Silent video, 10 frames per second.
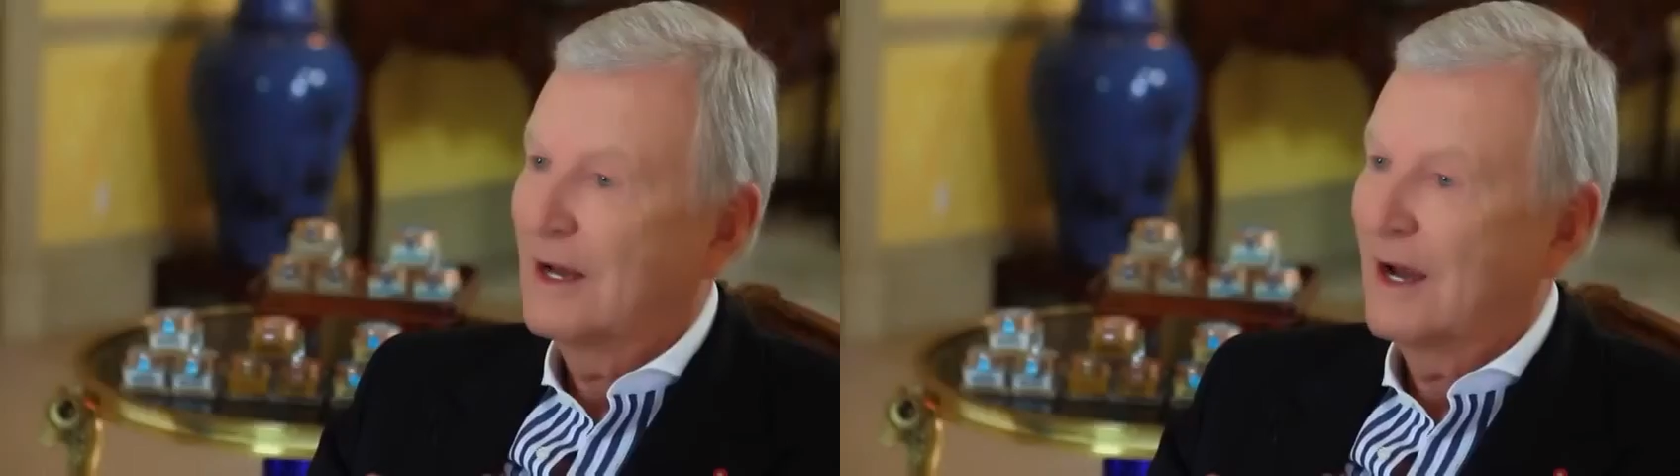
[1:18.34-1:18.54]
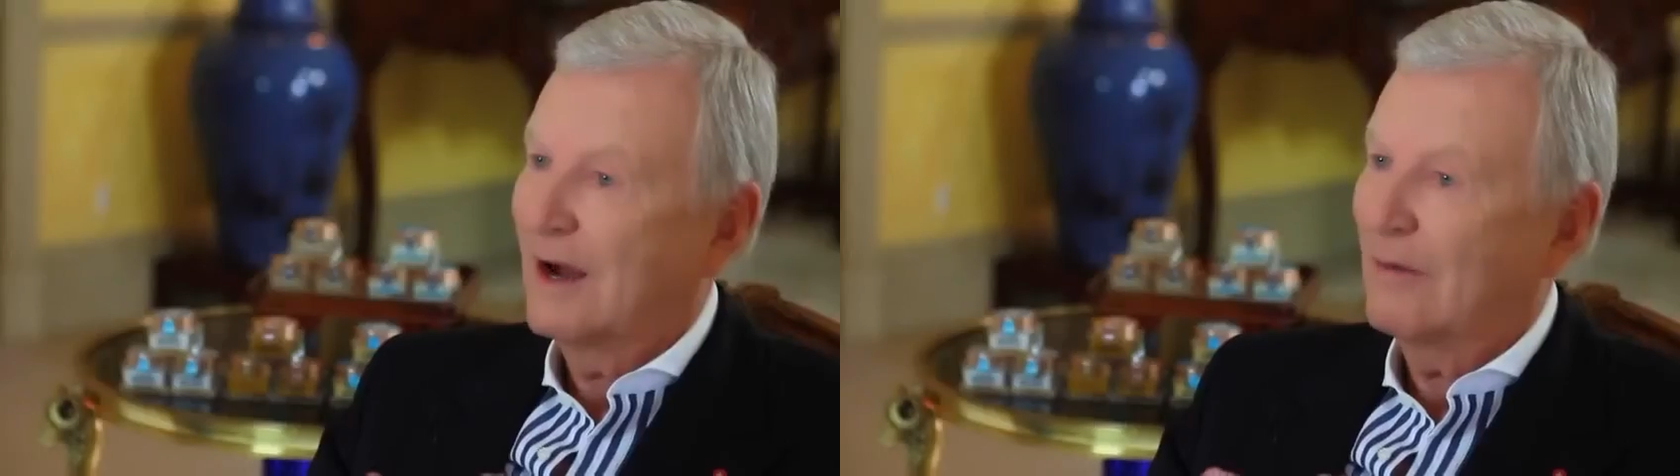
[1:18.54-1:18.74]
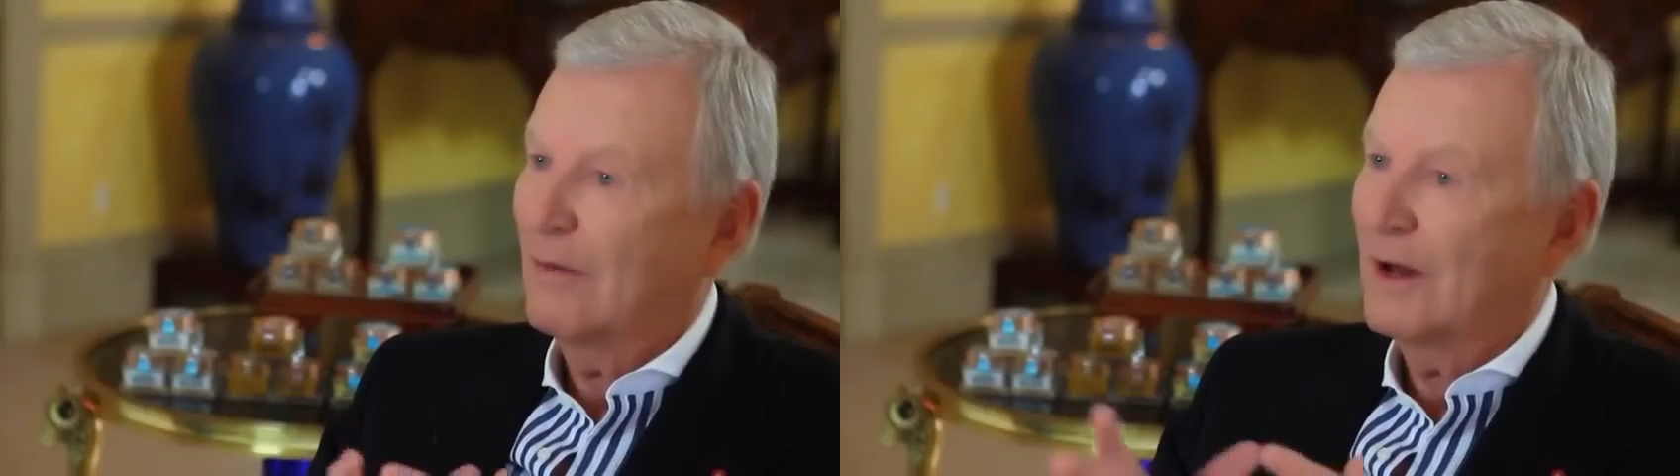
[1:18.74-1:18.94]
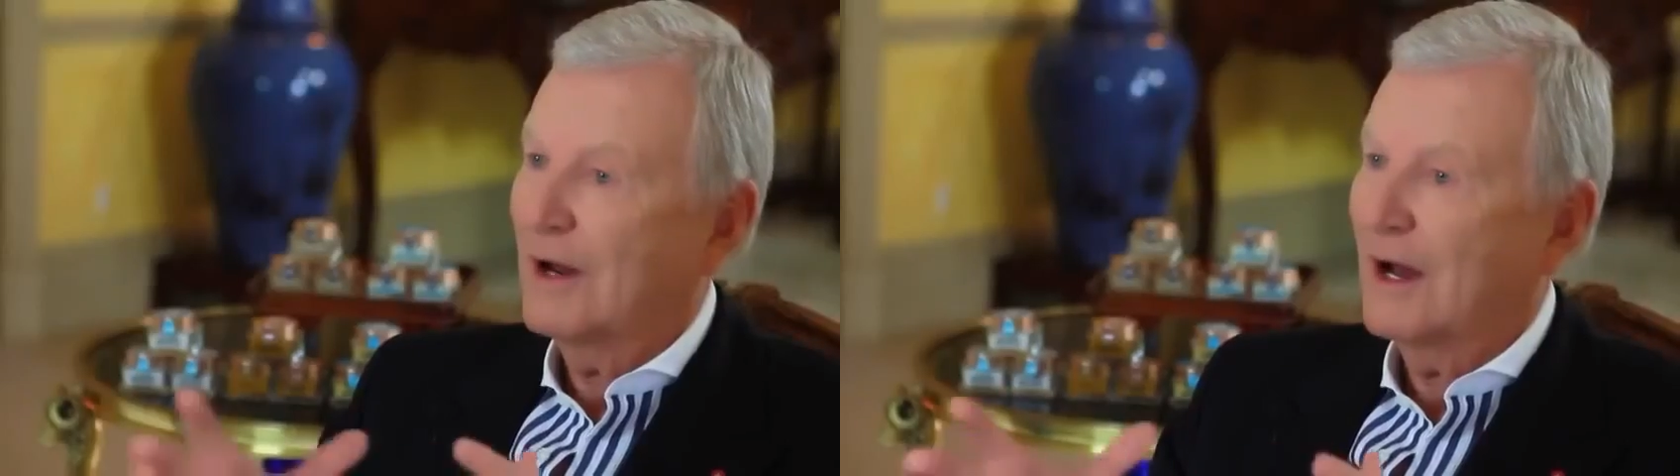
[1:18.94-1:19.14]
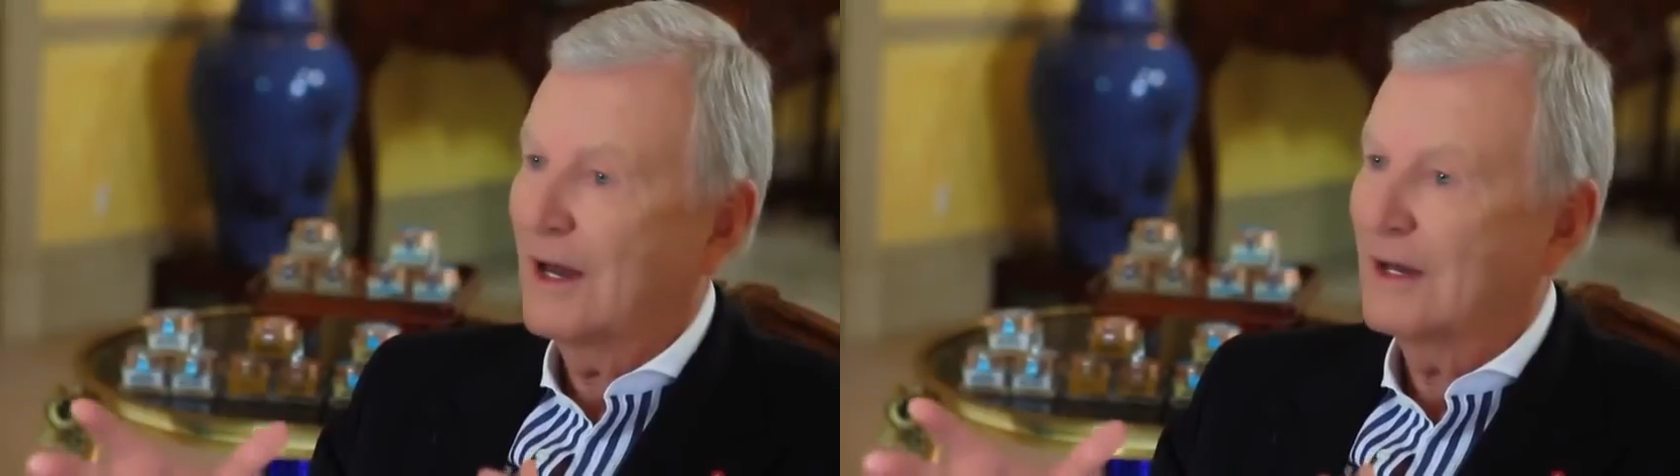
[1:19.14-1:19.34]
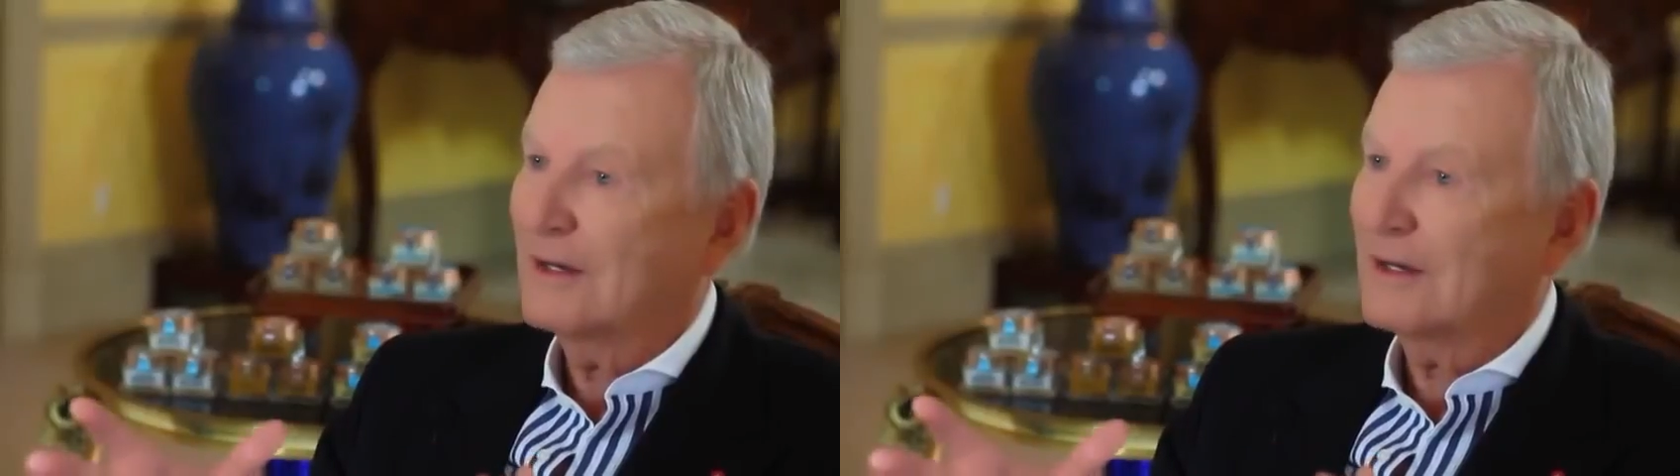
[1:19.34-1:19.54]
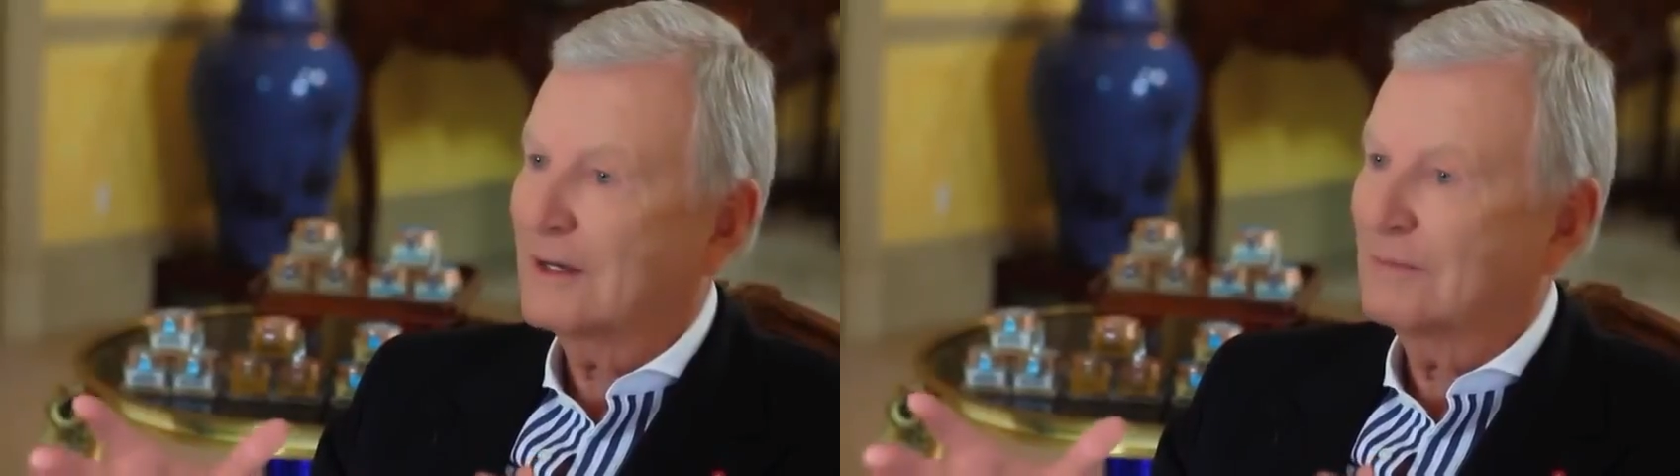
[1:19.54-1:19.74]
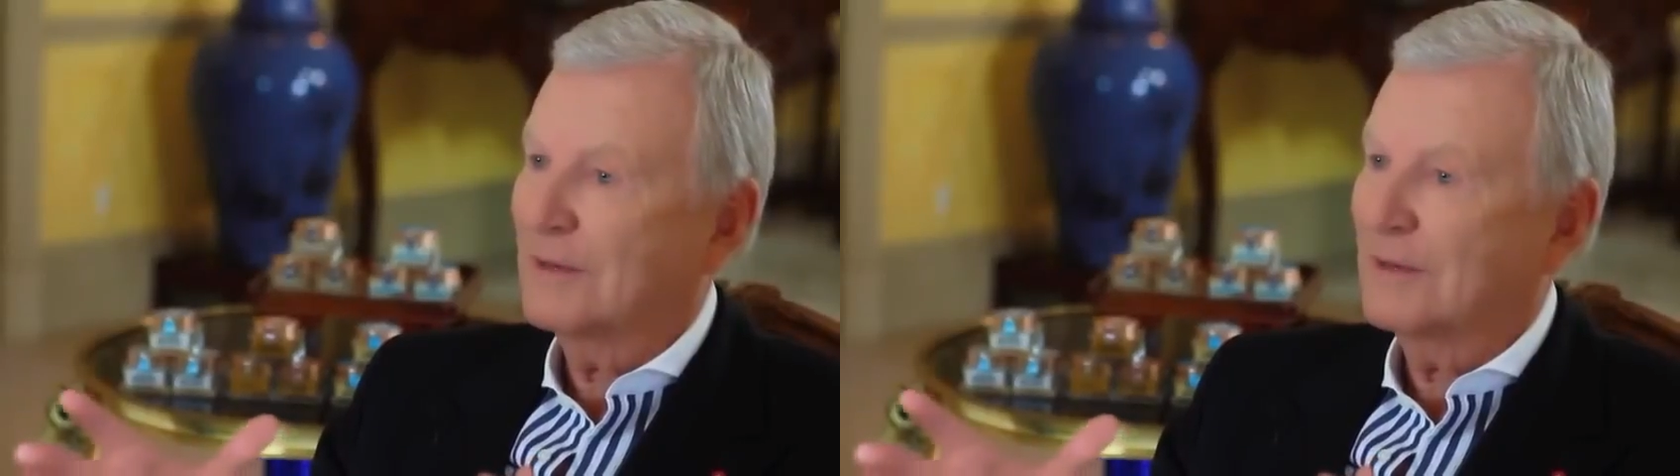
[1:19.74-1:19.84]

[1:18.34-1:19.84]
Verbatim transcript: how one island could